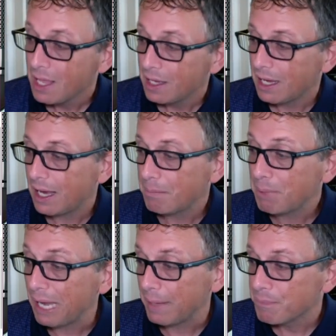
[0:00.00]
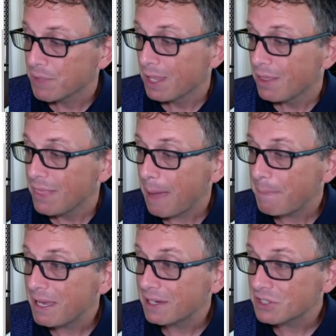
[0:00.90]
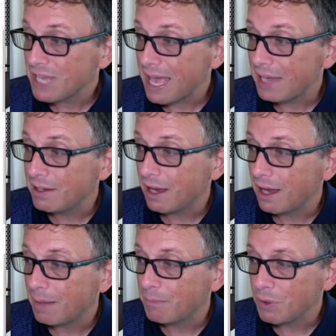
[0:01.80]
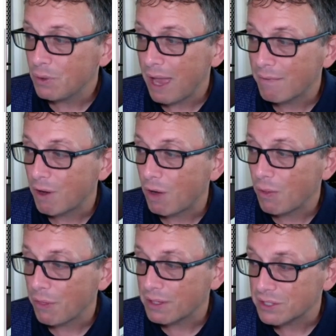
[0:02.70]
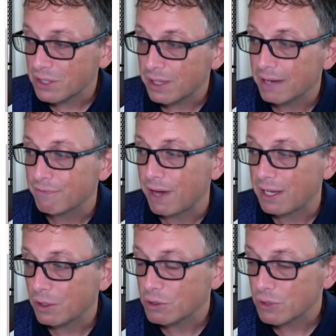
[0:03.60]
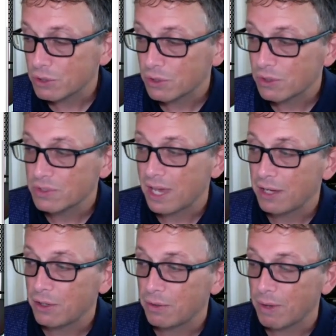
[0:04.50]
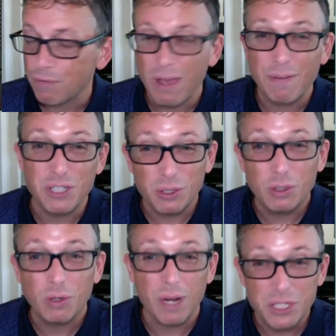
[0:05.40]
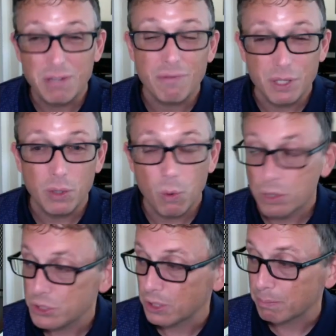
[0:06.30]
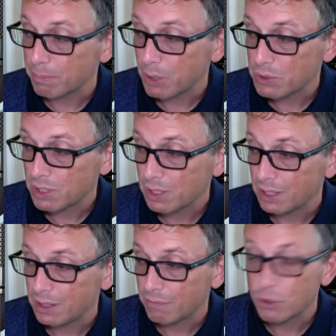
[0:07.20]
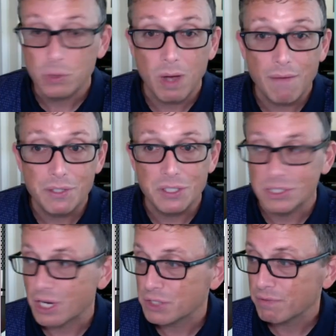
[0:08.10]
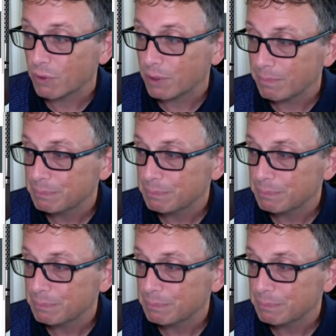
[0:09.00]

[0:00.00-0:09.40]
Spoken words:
But that being said, you have all the things here like finding your instructional designer. If you have a general question for the course, you can post it in the virtual office discussion forum.